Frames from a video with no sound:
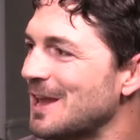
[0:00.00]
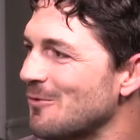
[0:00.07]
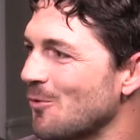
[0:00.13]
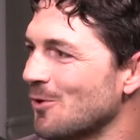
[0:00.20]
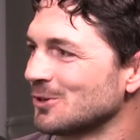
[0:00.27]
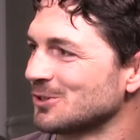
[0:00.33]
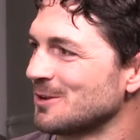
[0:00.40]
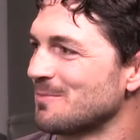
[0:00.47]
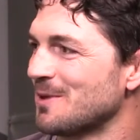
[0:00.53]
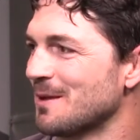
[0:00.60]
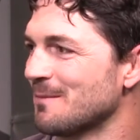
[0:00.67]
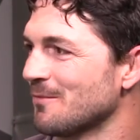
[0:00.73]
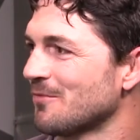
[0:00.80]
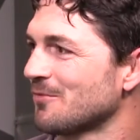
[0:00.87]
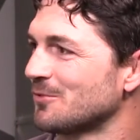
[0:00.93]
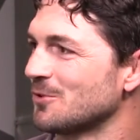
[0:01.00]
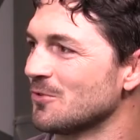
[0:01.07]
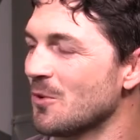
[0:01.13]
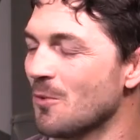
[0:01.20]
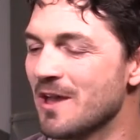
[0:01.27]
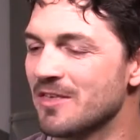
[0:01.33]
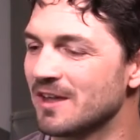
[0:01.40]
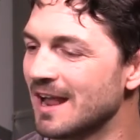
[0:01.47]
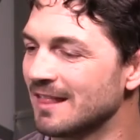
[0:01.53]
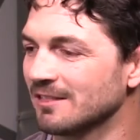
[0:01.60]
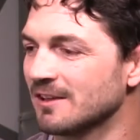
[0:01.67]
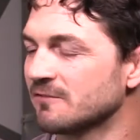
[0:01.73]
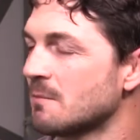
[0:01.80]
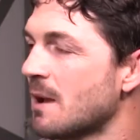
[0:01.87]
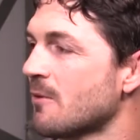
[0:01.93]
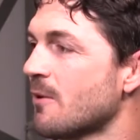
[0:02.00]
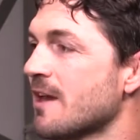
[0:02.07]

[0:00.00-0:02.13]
and worship him through the way that I lived my